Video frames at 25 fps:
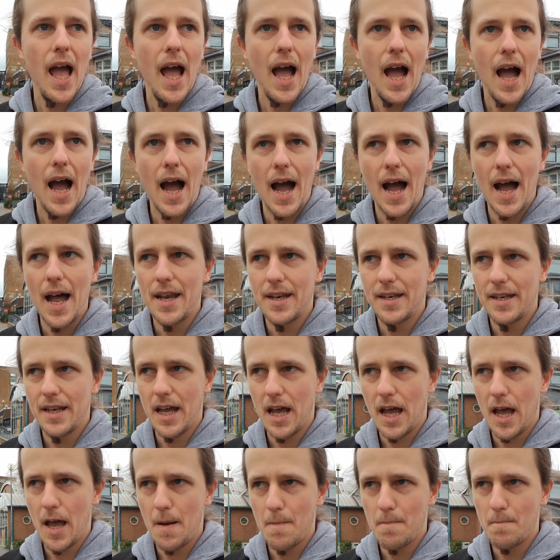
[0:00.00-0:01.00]
and
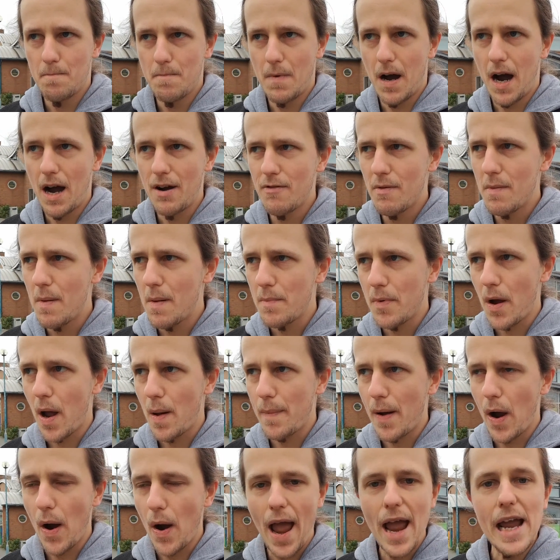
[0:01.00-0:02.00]
I remember
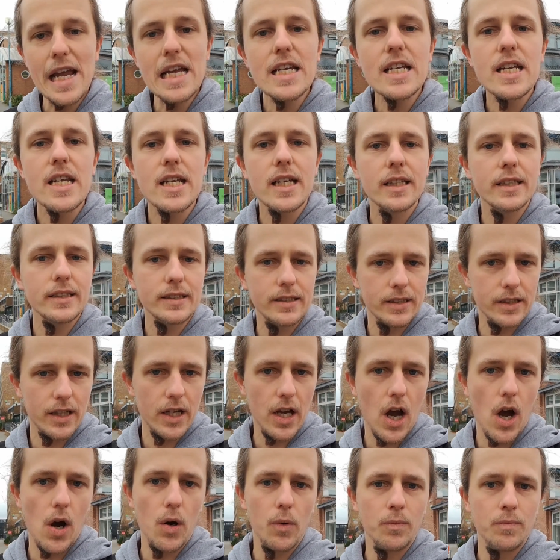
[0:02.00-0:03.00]
about 8 years
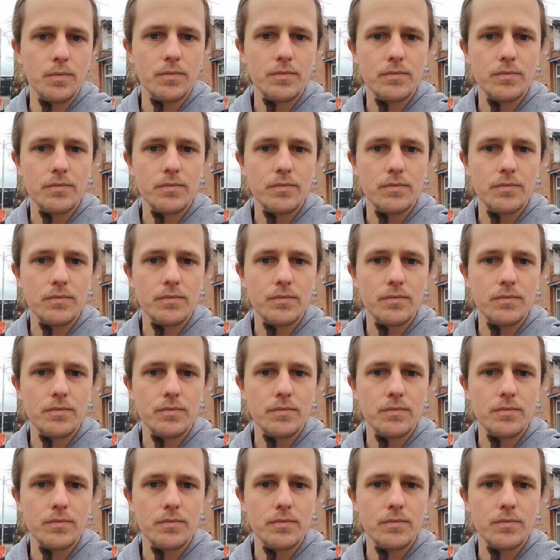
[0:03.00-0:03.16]
ago,